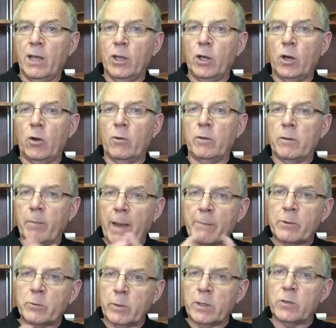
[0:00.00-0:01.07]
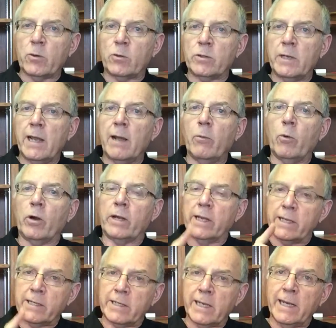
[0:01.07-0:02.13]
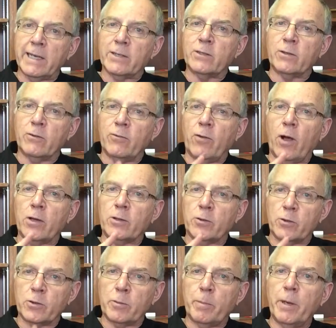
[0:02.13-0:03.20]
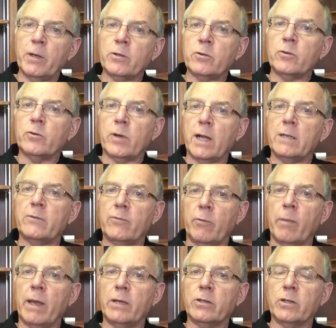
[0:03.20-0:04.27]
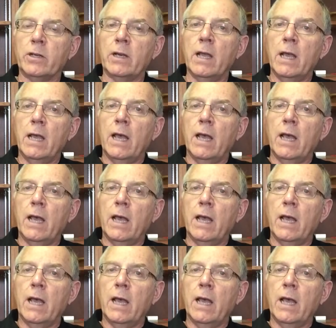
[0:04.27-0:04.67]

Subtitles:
You know, the Baptist Resource Network exists to foster spiritual transformation